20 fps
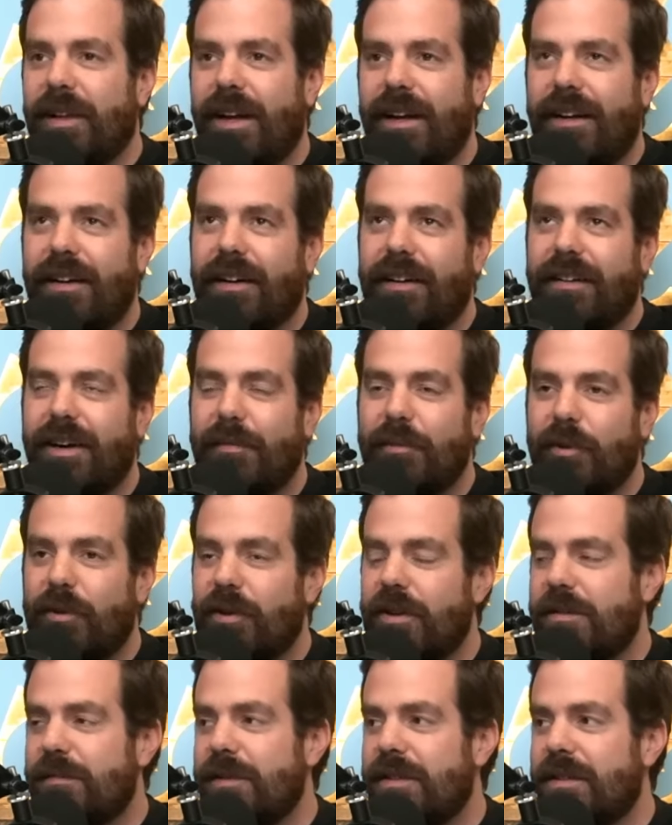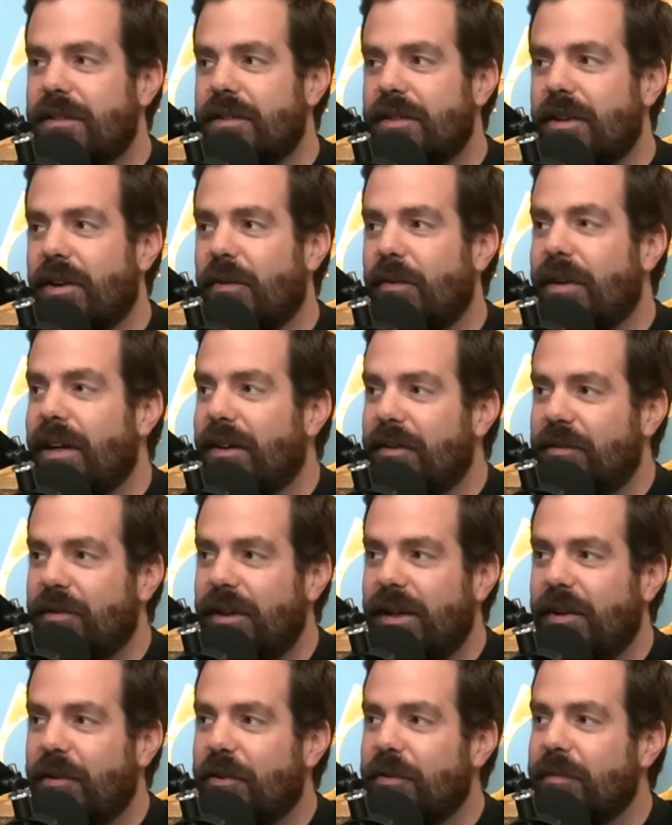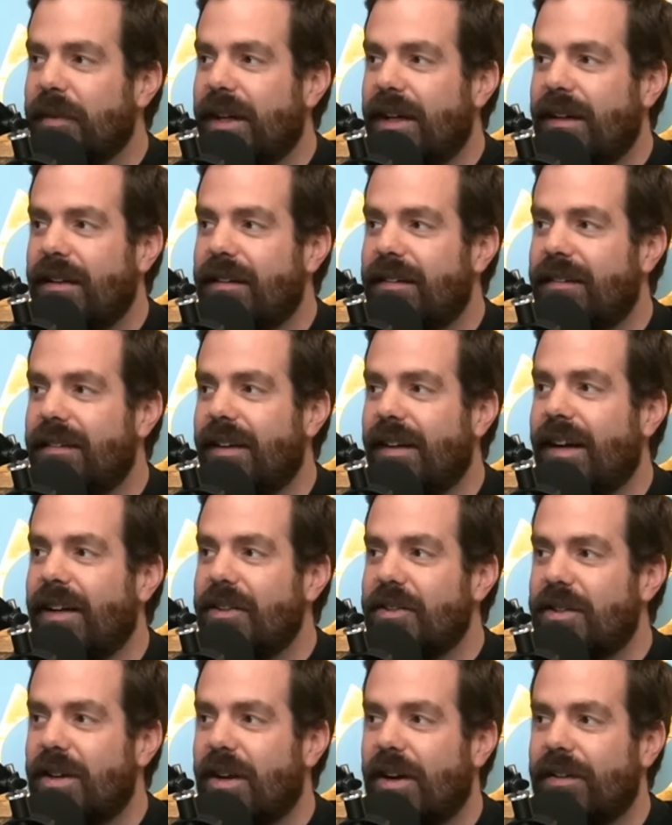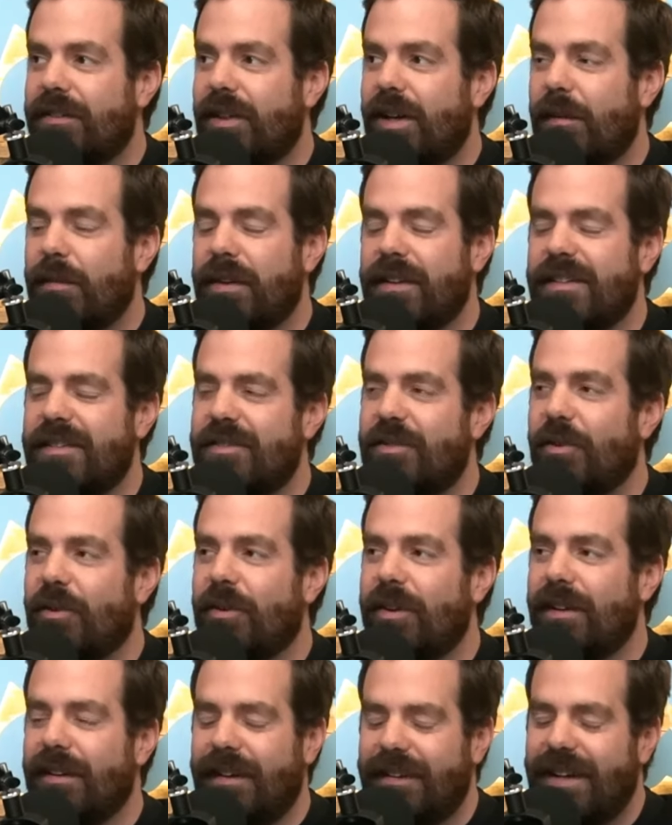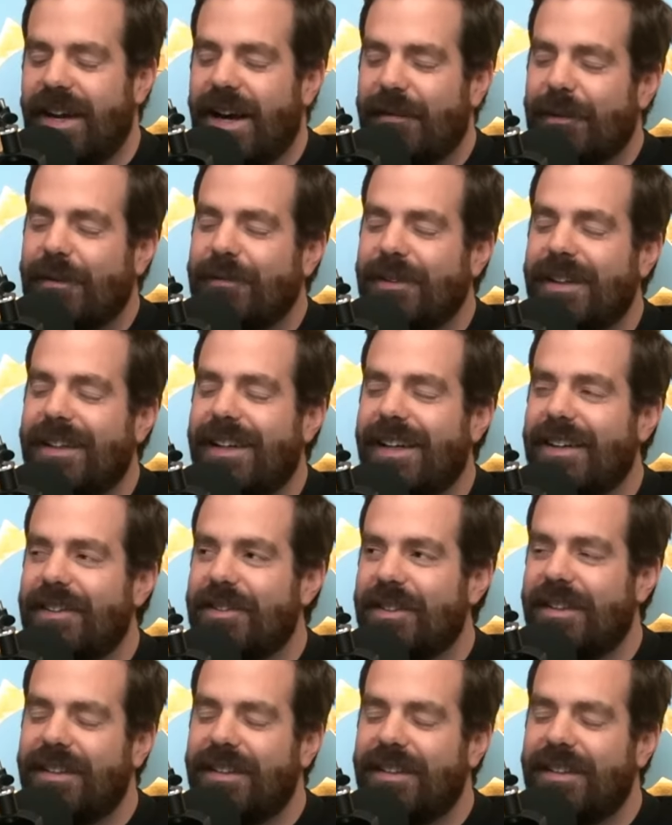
like a couple Christmases ago when I was reading Old Man and the Sea. I just tossed it up on the story like, yeah, I'm on vacation.